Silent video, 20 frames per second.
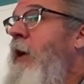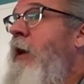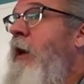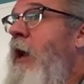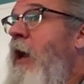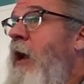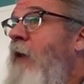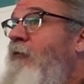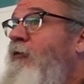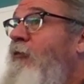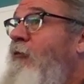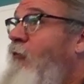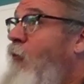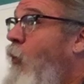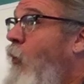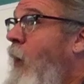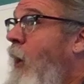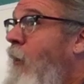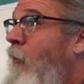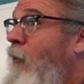and a half to
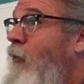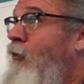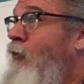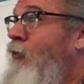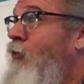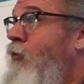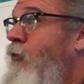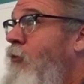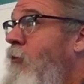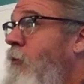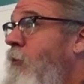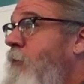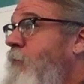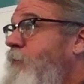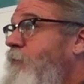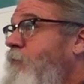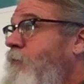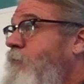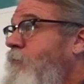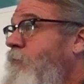four hours.
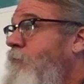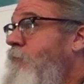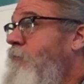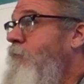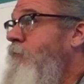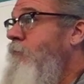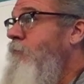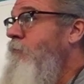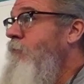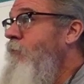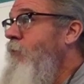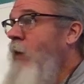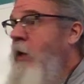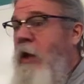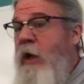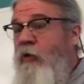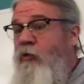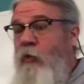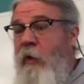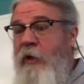
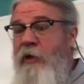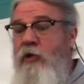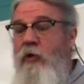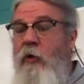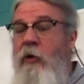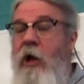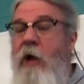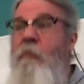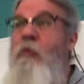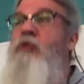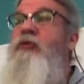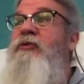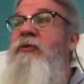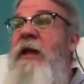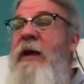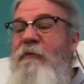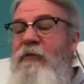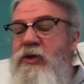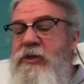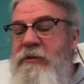That's why you will almost
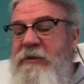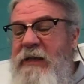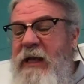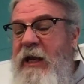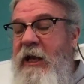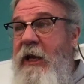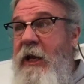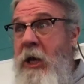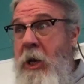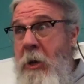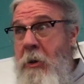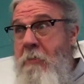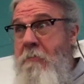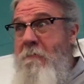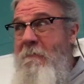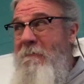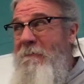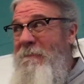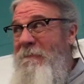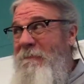never see
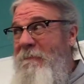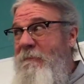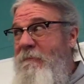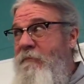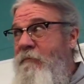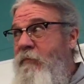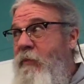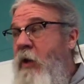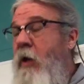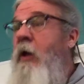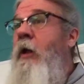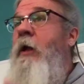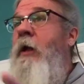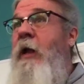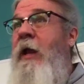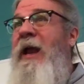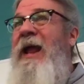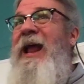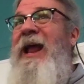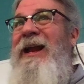
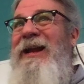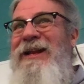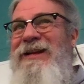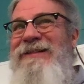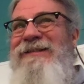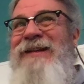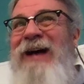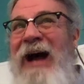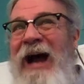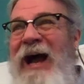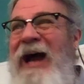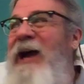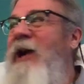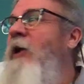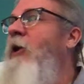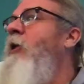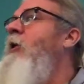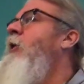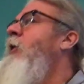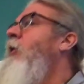an entire